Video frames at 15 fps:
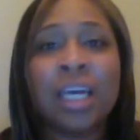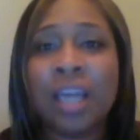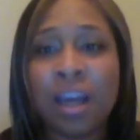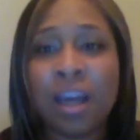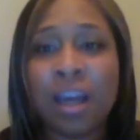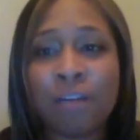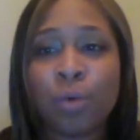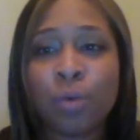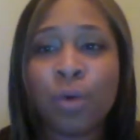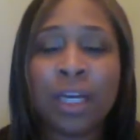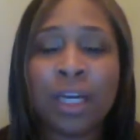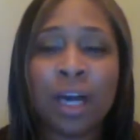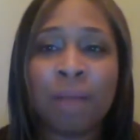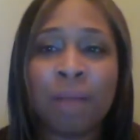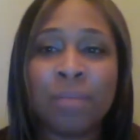and
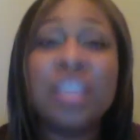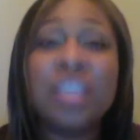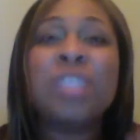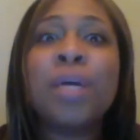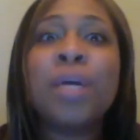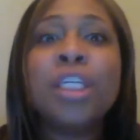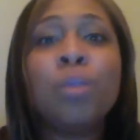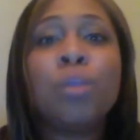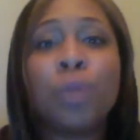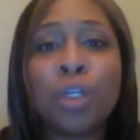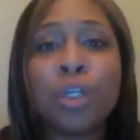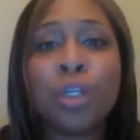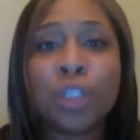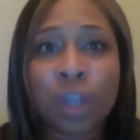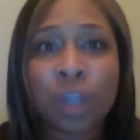everyone, especially when
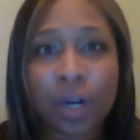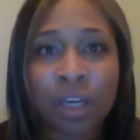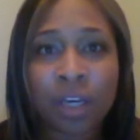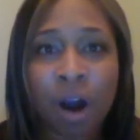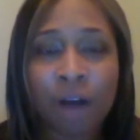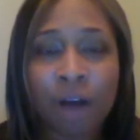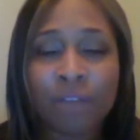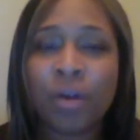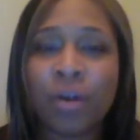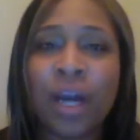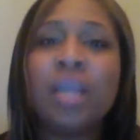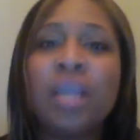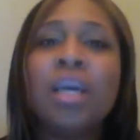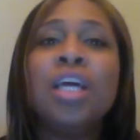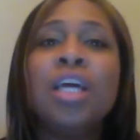you're starting off,
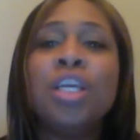right?